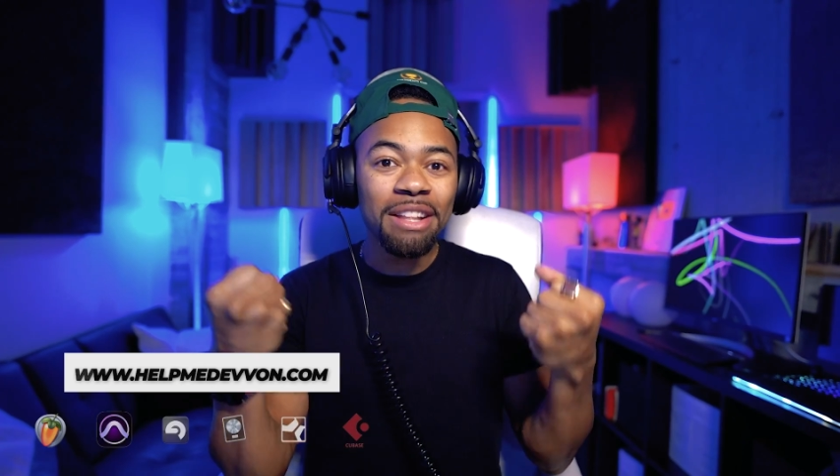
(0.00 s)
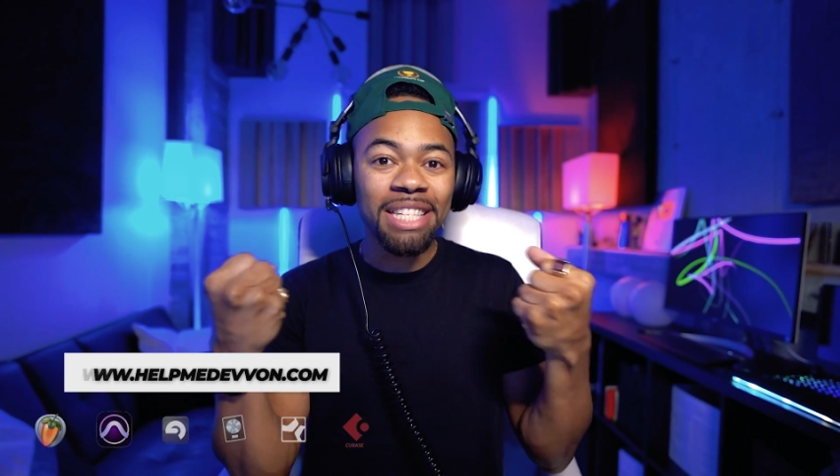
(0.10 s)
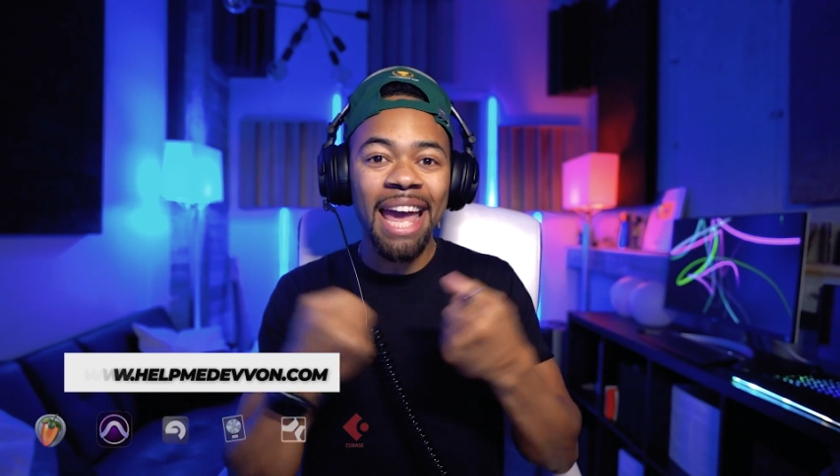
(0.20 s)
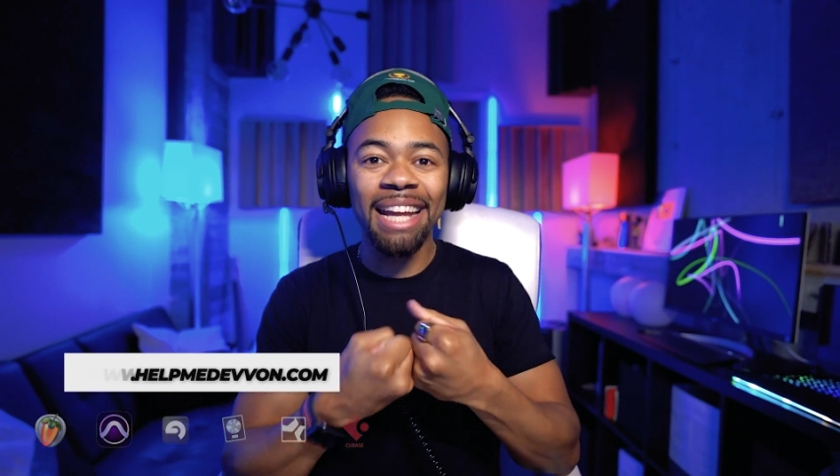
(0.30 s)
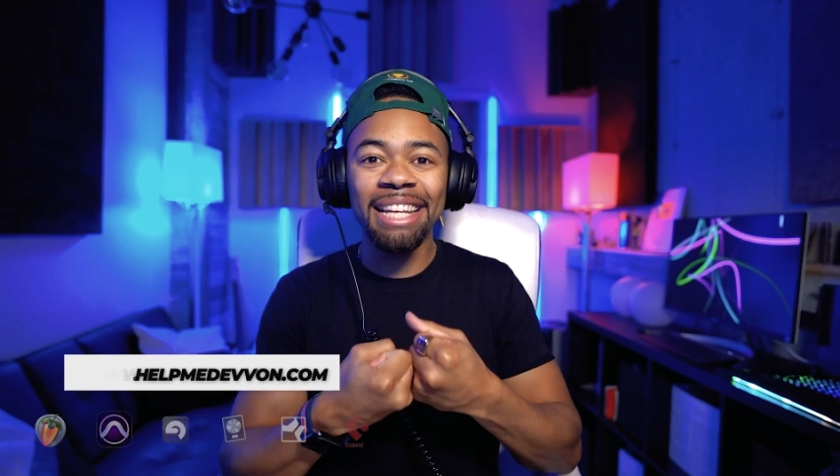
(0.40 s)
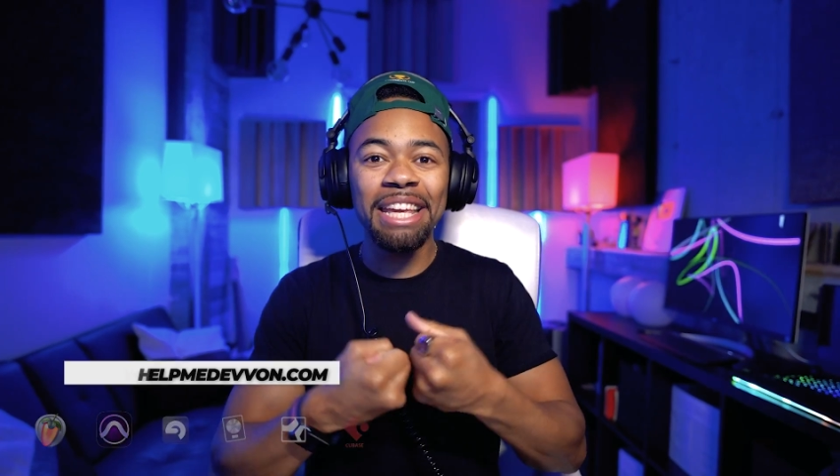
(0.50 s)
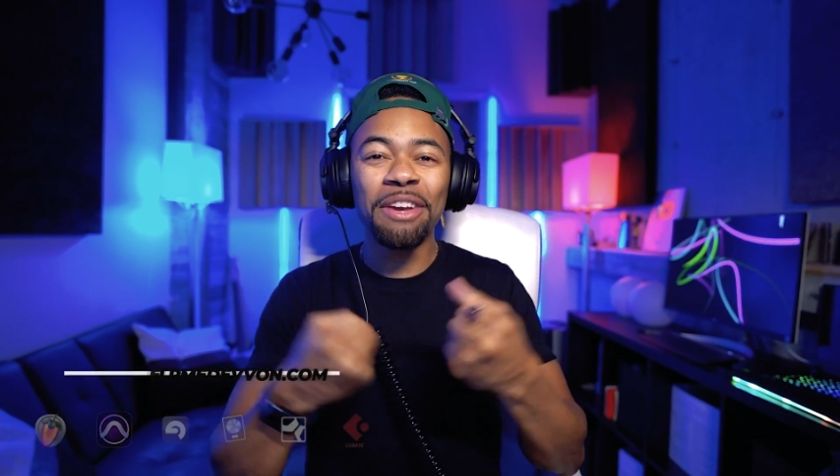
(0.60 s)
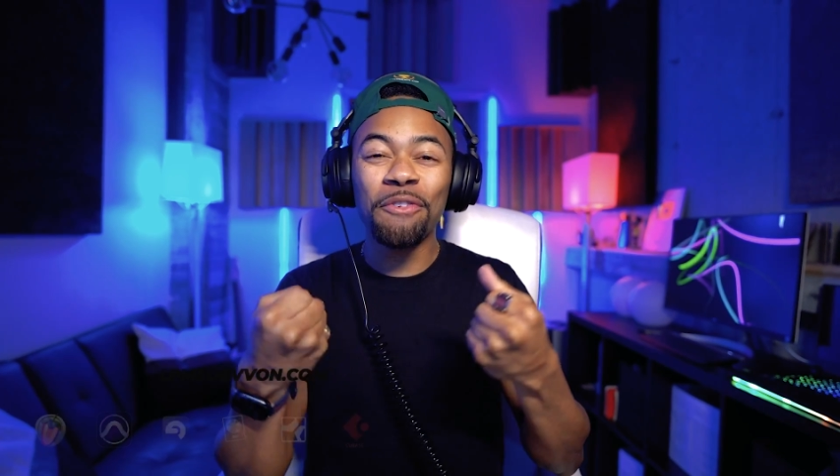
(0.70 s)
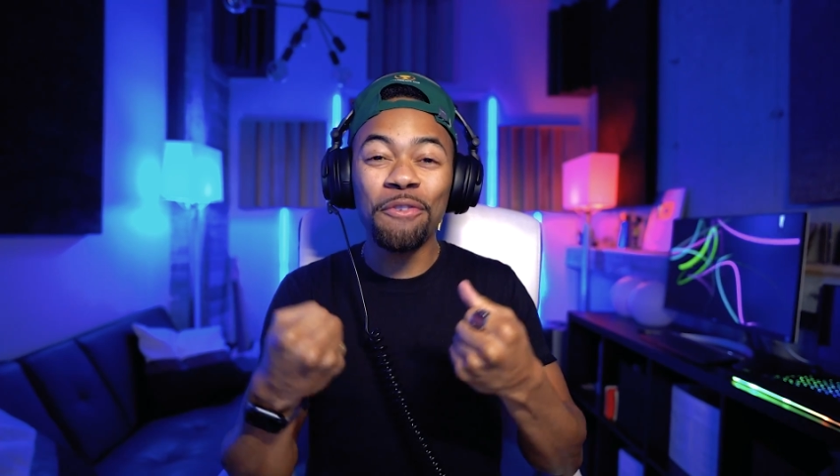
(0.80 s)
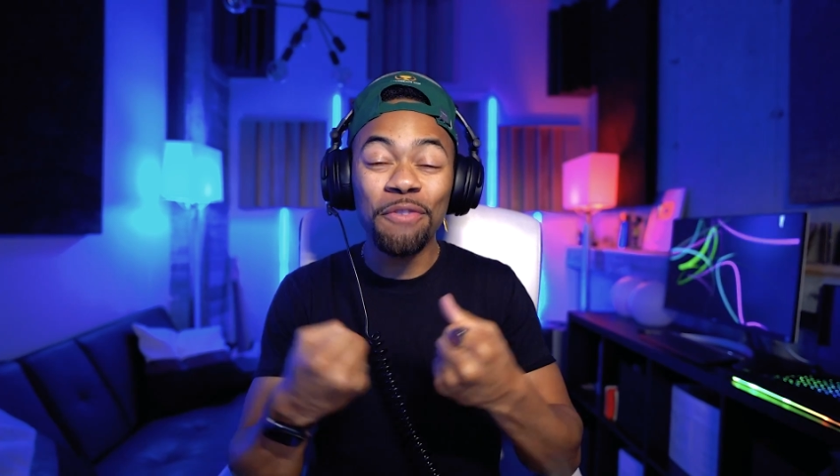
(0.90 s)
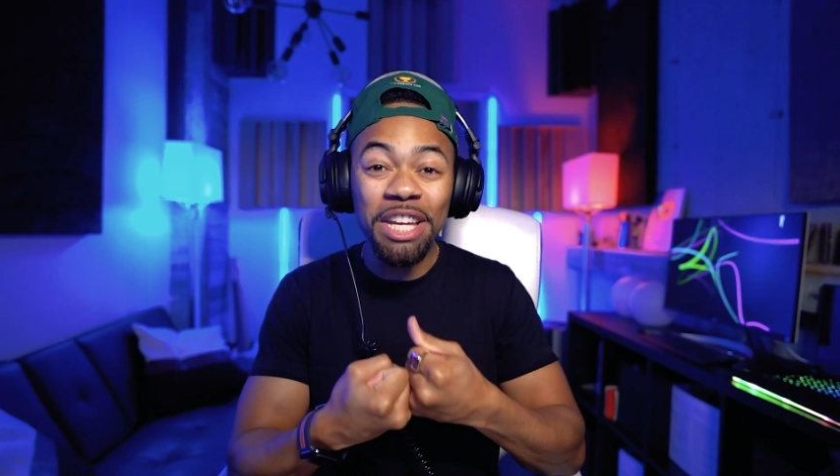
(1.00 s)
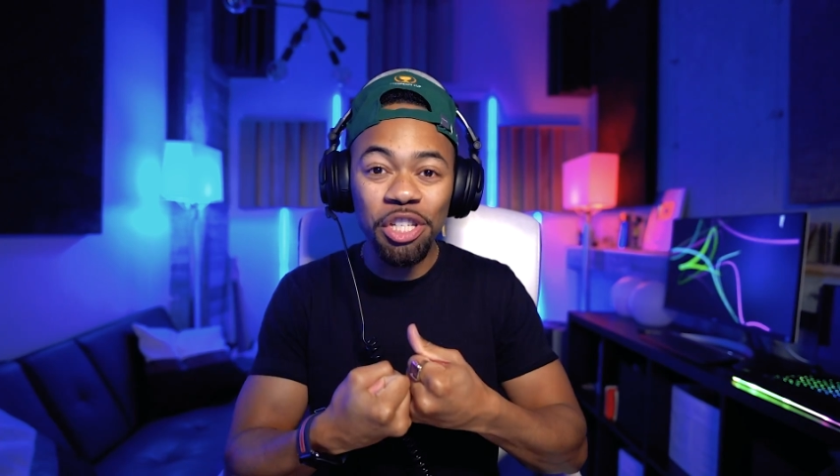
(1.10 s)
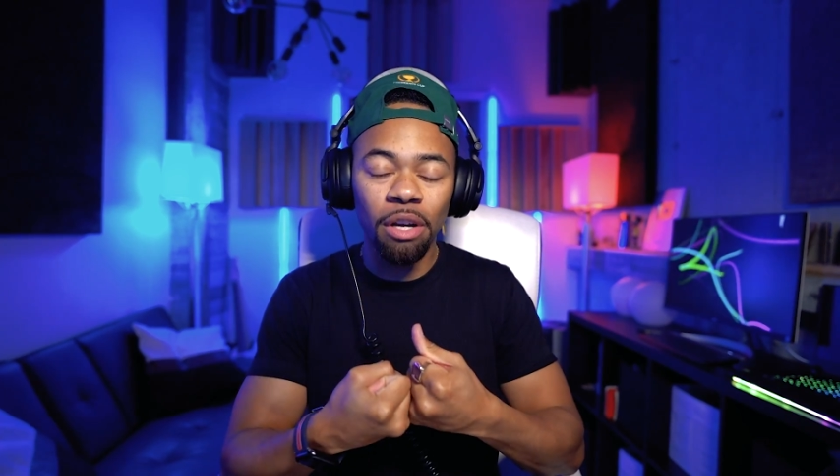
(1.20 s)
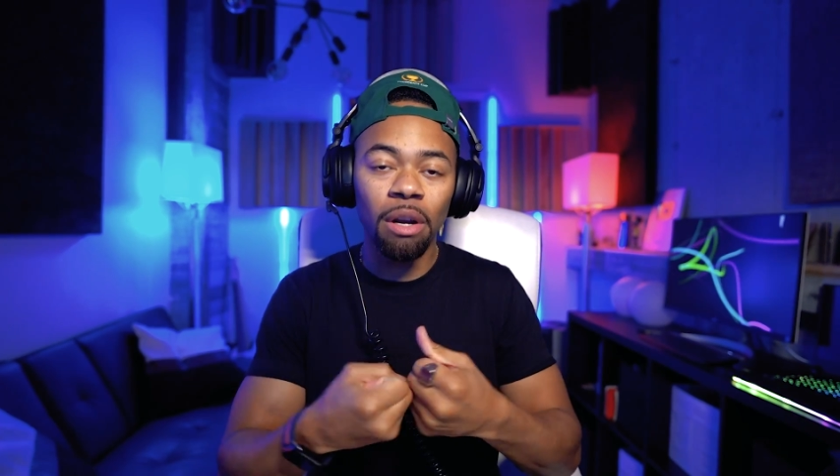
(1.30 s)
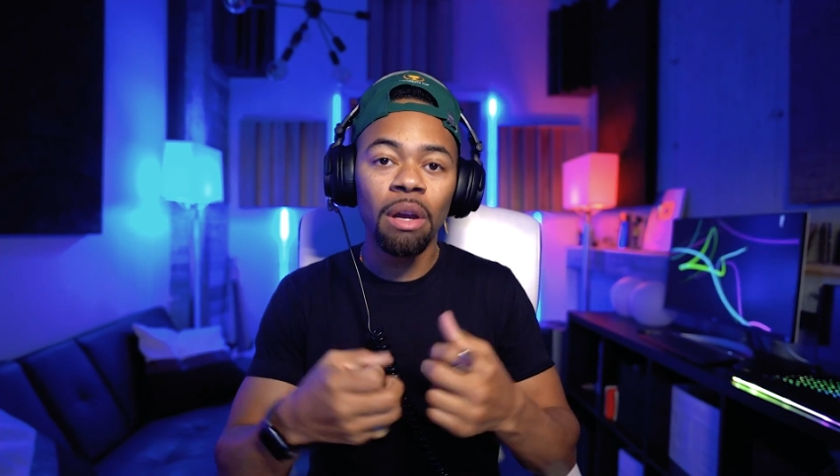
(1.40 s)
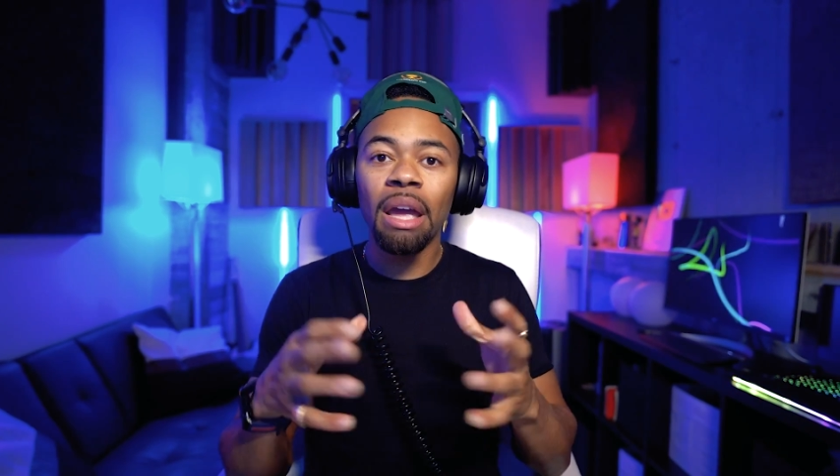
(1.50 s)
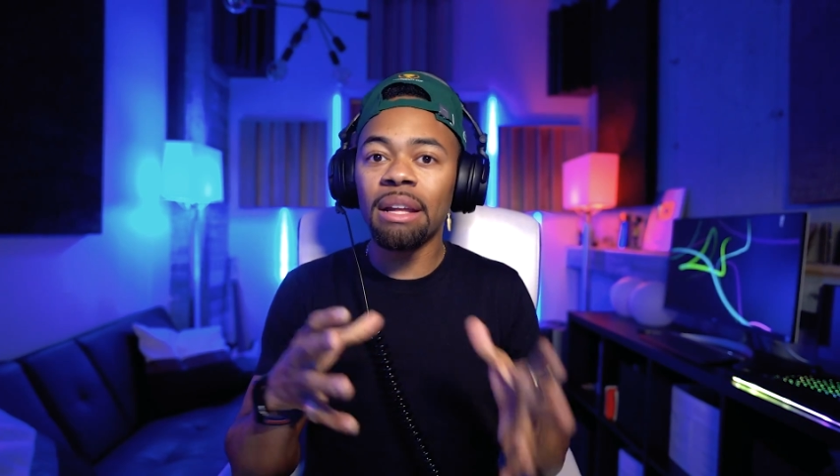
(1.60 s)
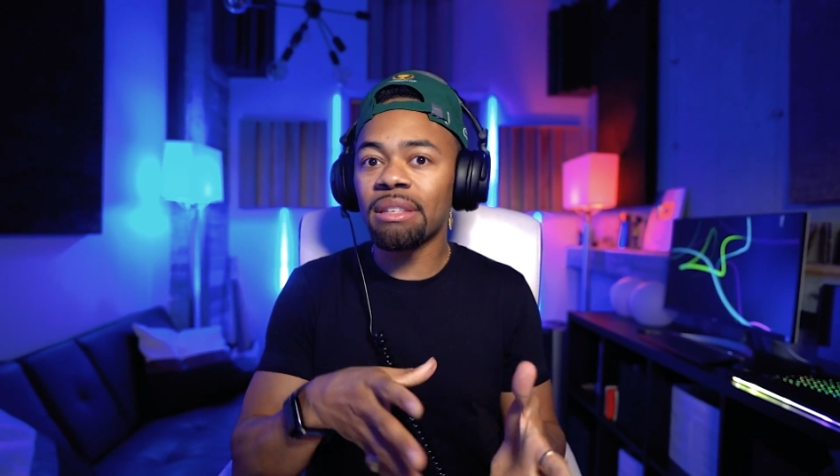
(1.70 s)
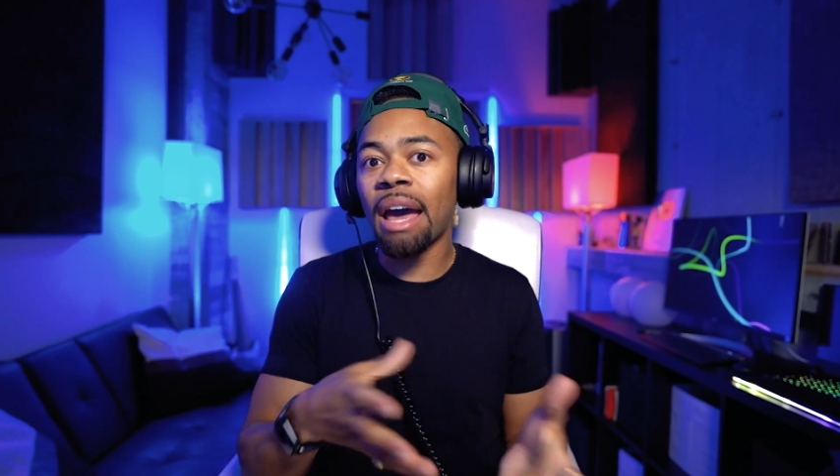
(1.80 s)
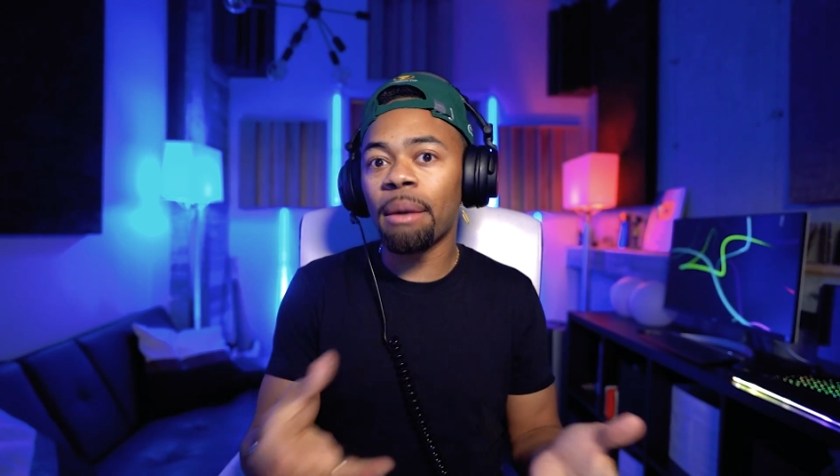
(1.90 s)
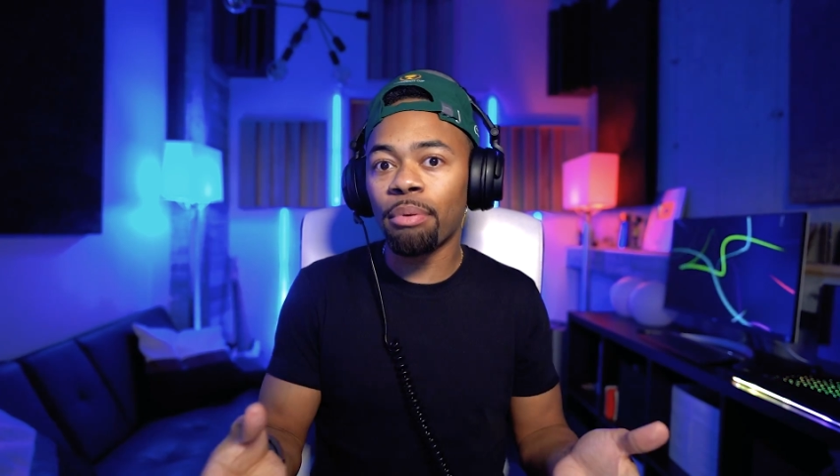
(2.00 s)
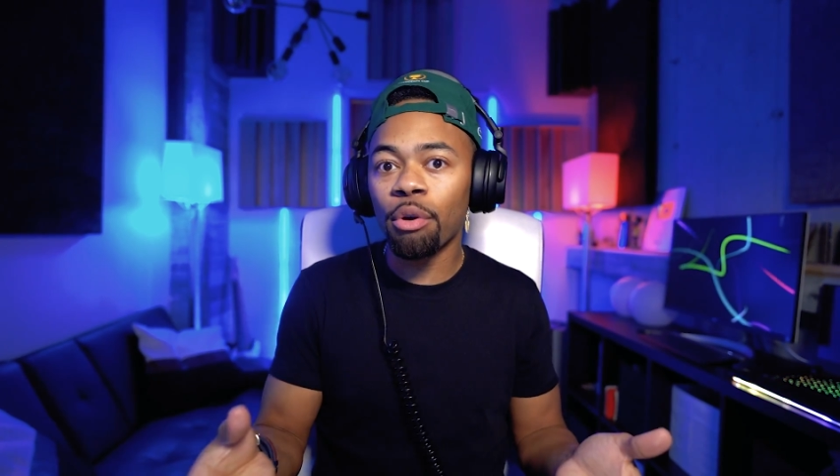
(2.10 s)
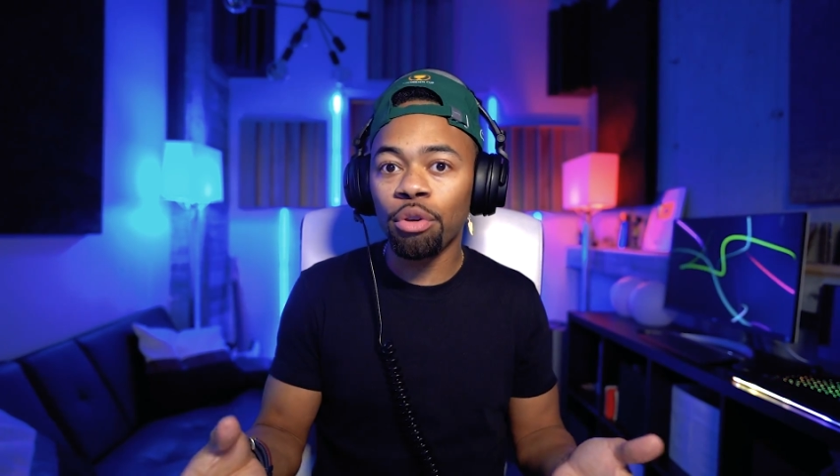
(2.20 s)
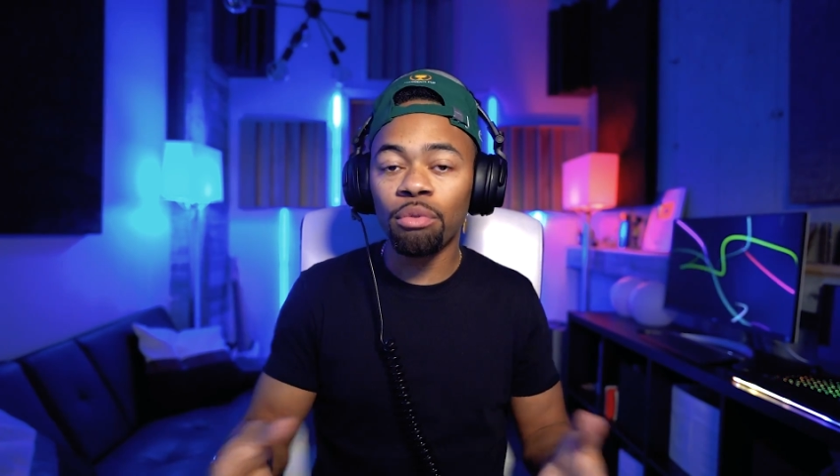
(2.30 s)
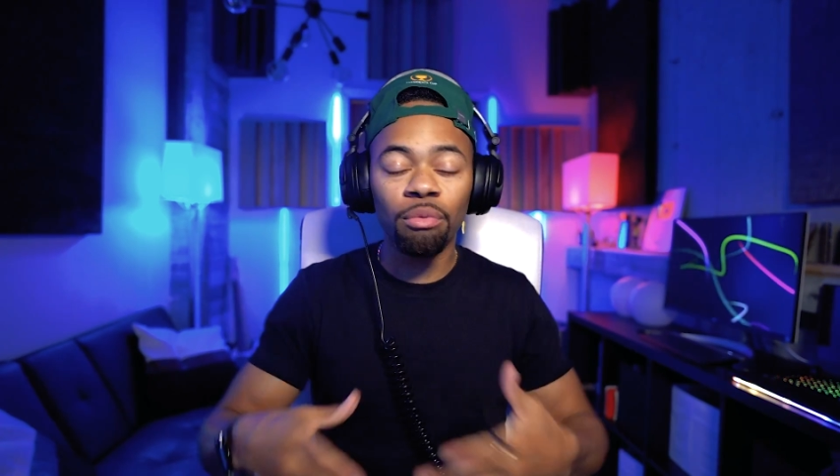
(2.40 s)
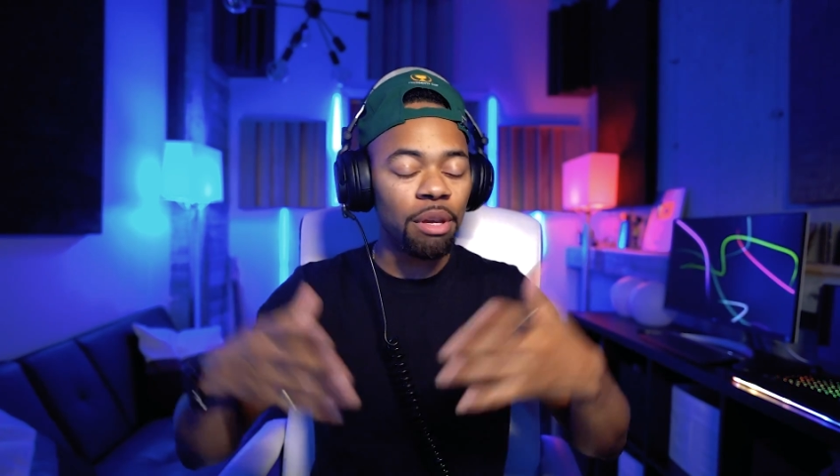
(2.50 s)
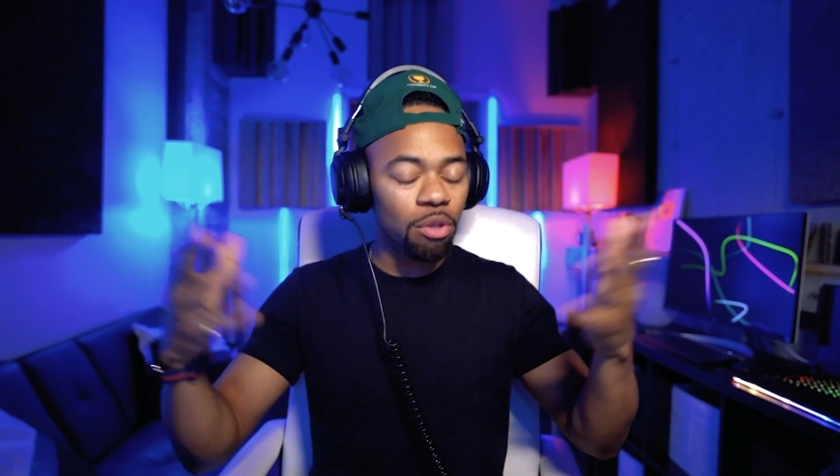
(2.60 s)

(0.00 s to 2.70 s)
technique feature inside of ProQ3,